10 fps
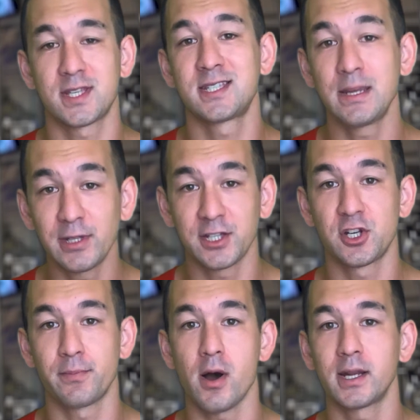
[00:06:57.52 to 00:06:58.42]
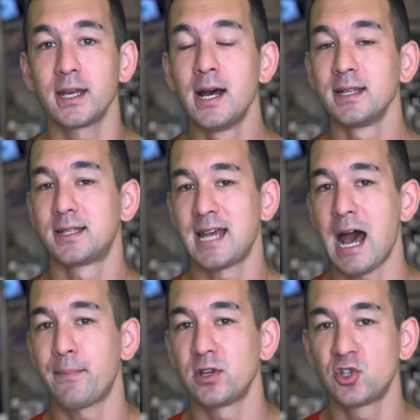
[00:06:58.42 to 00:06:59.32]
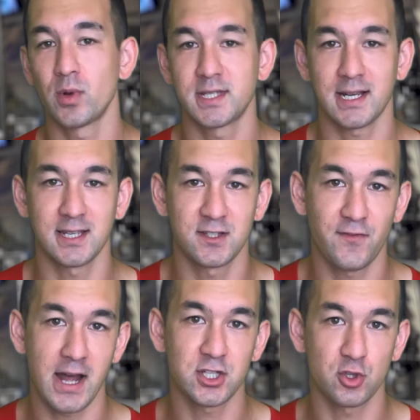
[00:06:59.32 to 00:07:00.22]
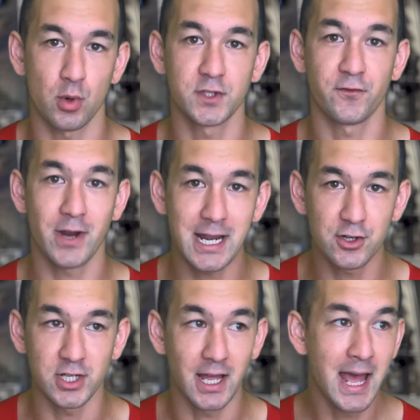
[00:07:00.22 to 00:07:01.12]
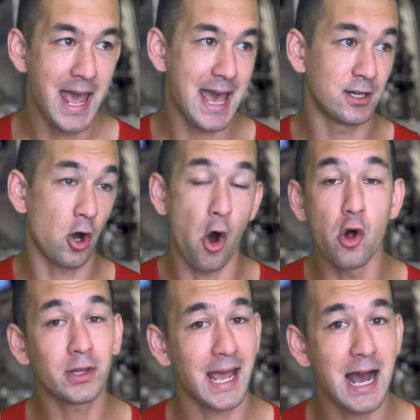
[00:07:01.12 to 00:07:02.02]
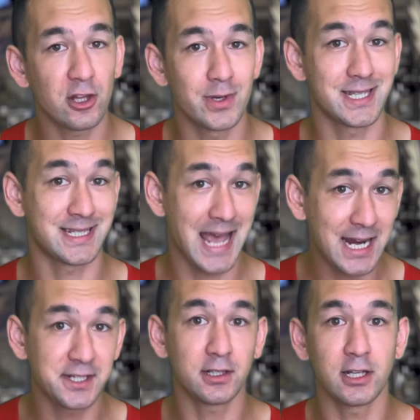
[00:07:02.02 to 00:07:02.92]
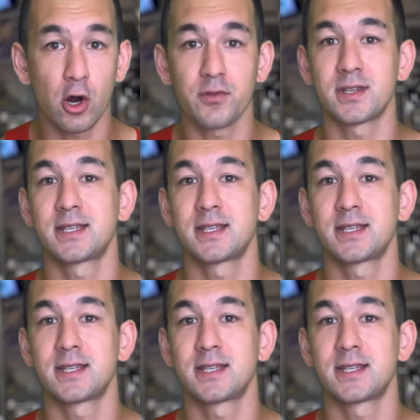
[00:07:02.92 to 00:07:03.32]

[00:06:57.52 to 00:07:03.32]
what stimulates your body to tap into its excess fat stores for energy. And all calories technically are the